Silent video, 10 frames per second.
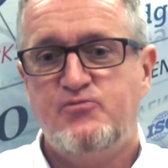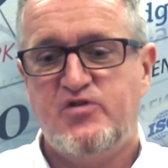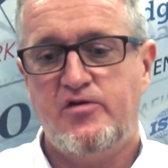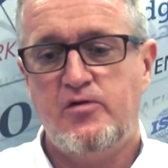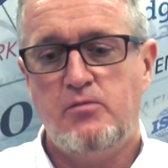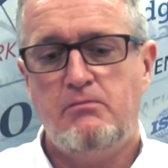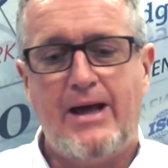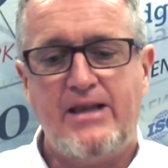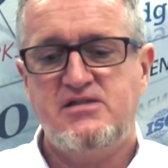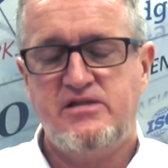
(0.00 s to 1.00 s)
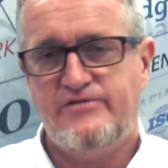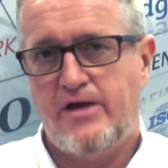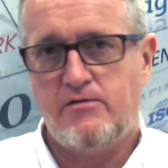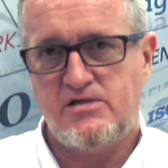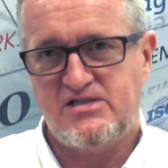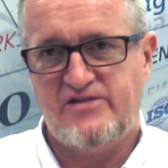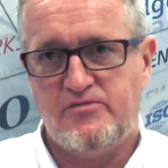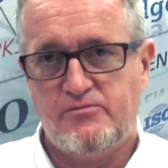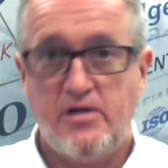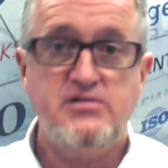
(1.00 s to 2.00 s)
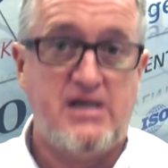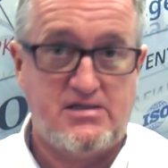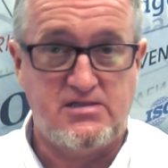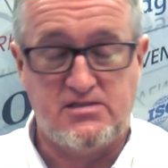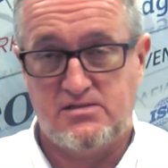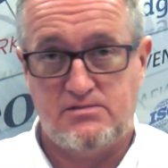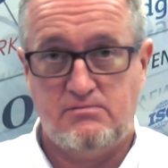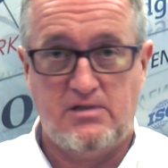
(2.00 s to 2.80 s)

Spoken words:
to manage the various different processes.